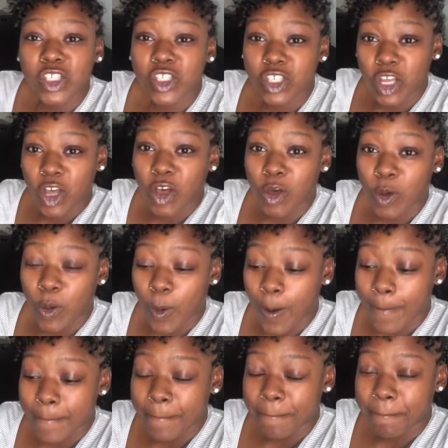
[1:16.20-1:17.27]
So
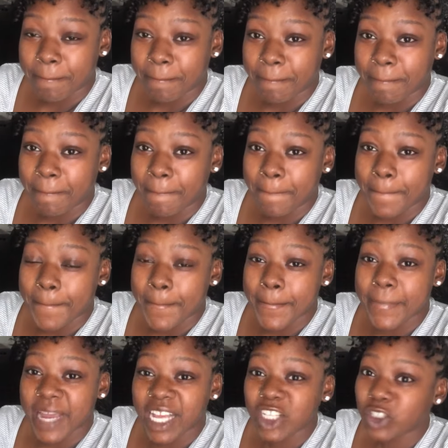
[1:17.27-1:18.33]

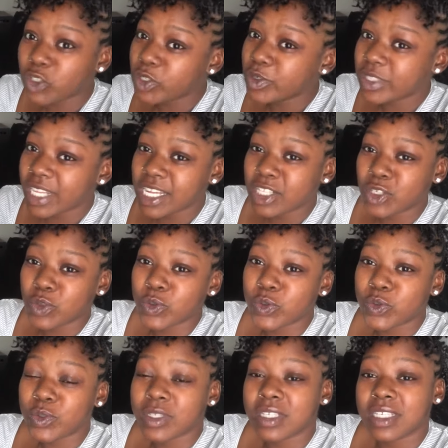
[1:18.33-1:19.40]
make sure you stay
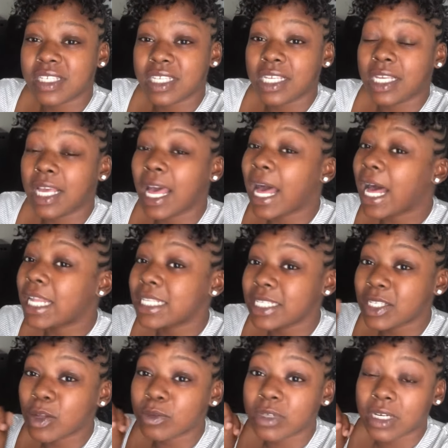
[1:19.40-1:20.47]
tuned to see how this
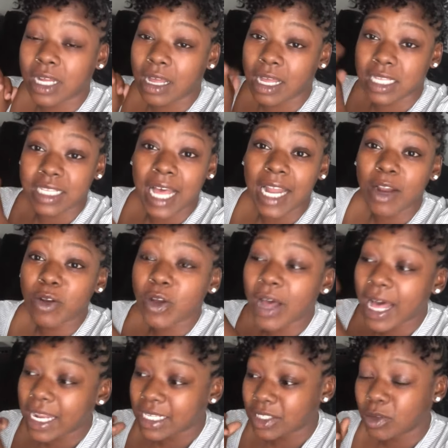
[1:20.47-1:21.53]
gonna turn out, because I don't know
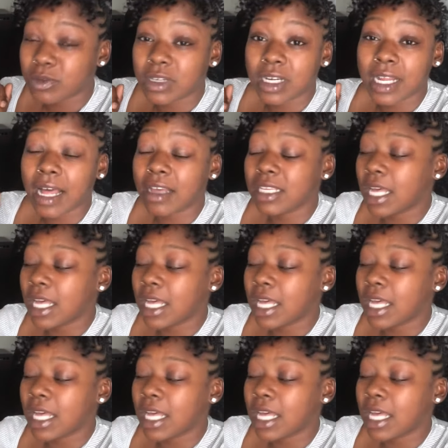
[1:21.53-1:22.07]
how this gonna turn out,